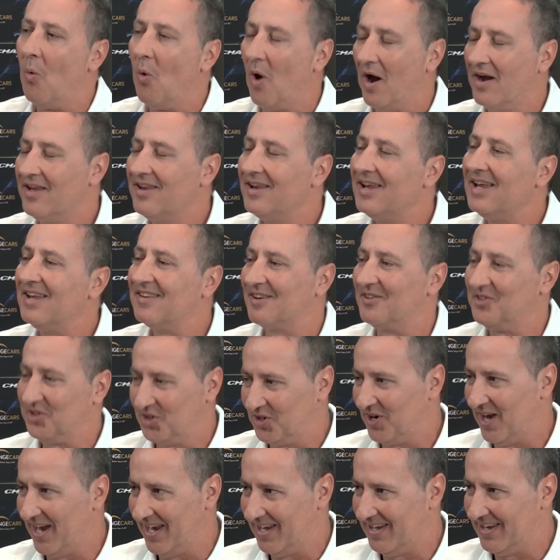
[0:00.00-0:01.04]
What is a
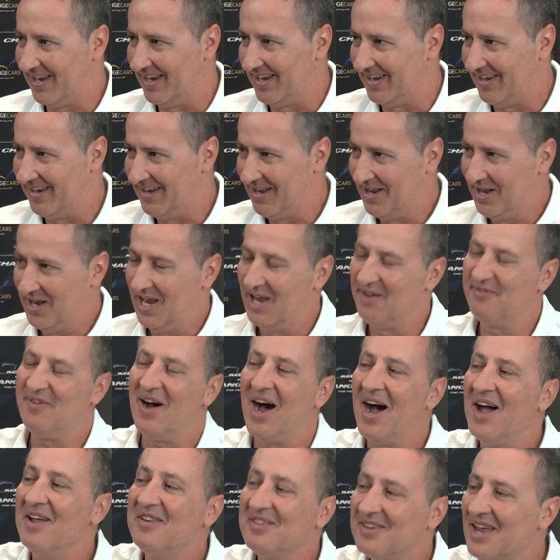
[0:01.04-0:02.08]
trade-in? If
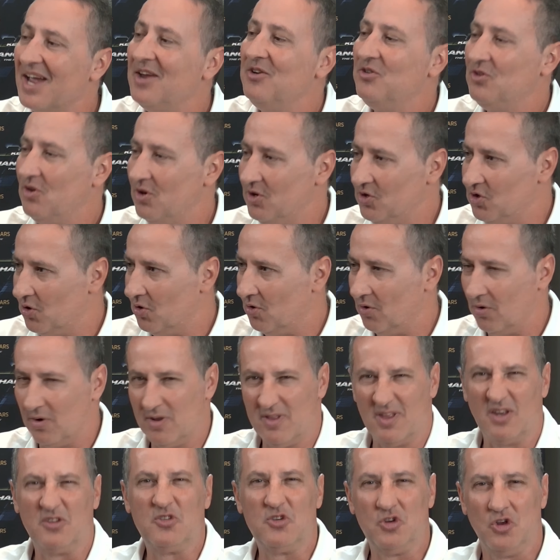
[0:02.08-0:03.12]
I say to you
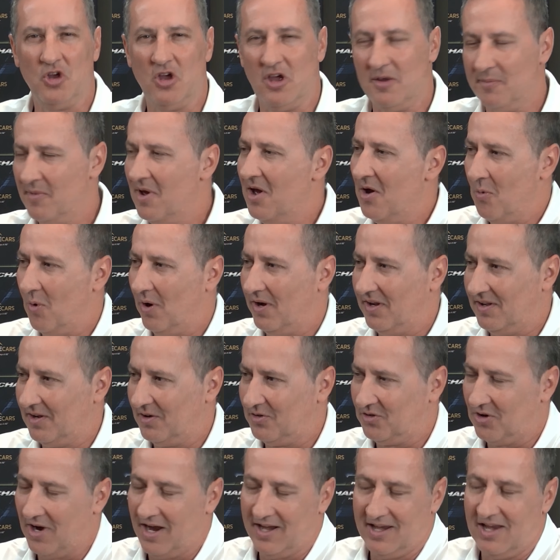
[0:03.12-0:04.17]
the term, what is a
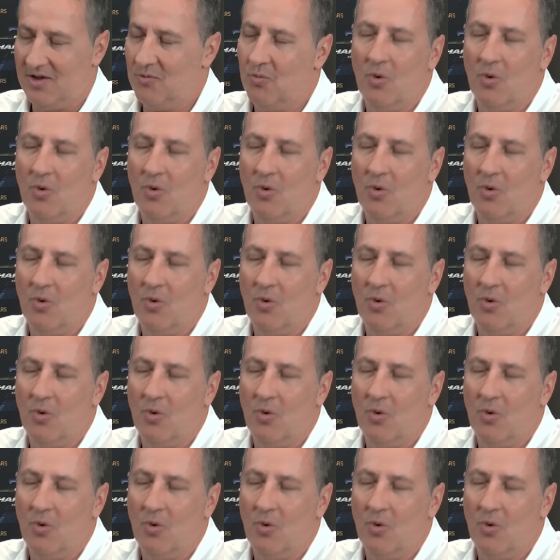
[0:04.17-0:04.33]
trade-in?